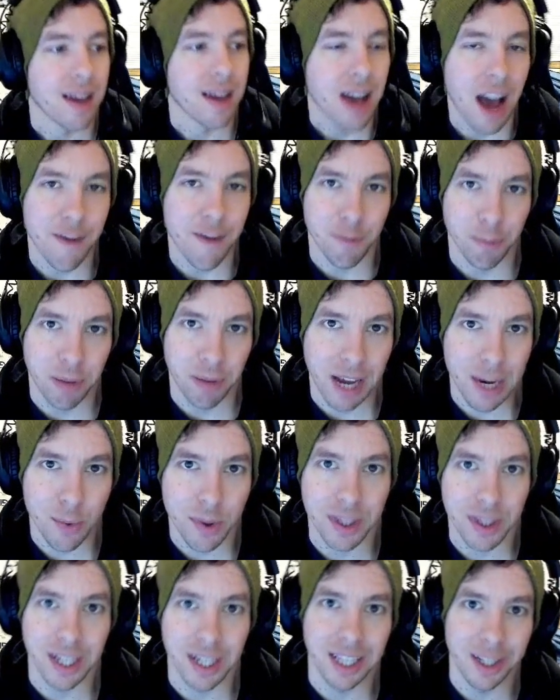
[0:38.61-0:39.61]
I've been playing
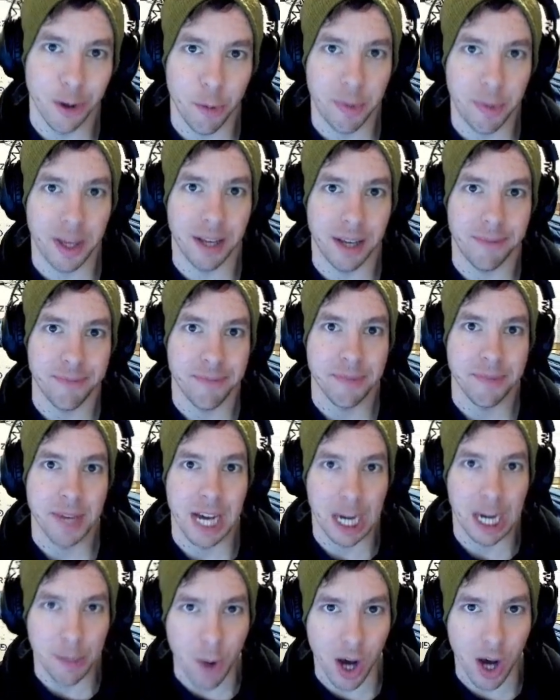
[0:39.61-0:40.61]
with it a little bit
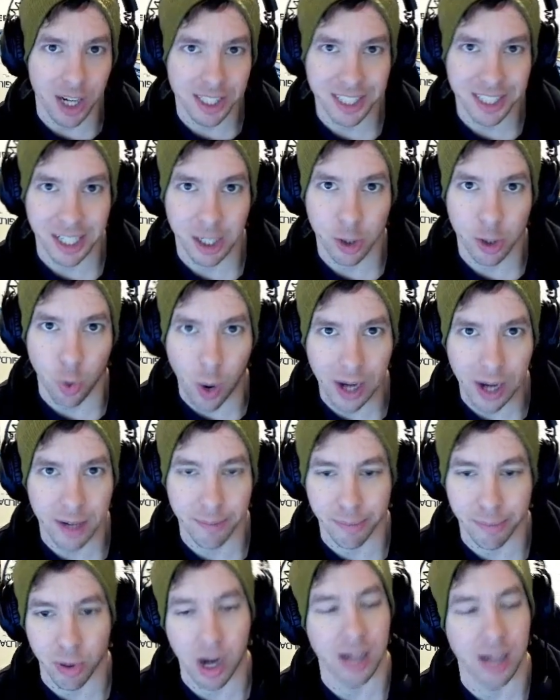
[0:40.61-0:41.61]
and I'm honestly quite
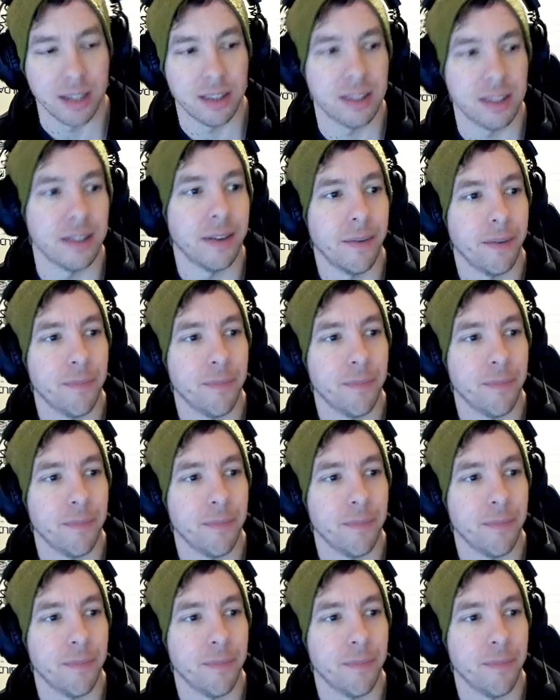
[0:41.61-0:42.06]
impressed.